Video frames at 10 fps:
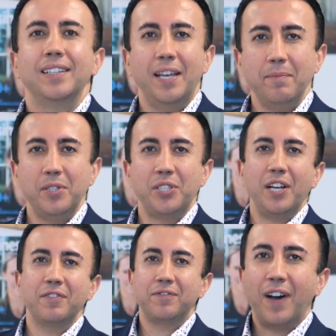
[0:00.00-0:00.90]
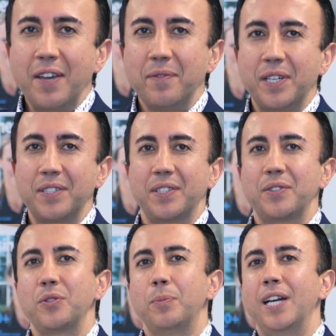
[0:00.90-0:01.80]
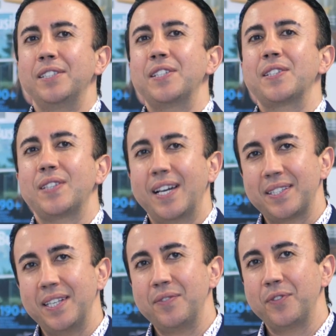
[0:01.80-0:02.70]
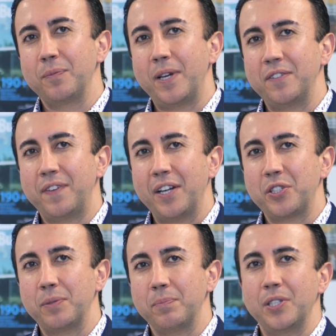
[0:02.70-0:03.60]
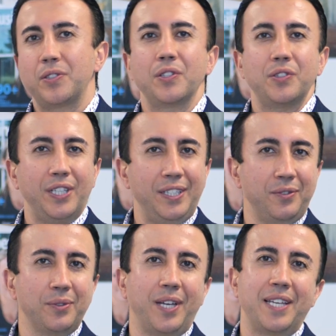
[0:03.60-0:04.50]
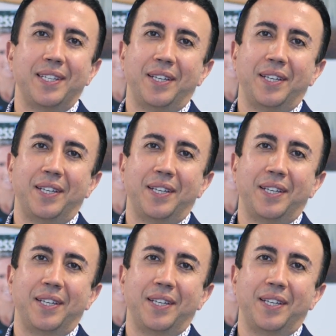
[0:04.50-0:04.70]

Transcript: Let me share 5 reasons to buy this successful manufacturing business in today's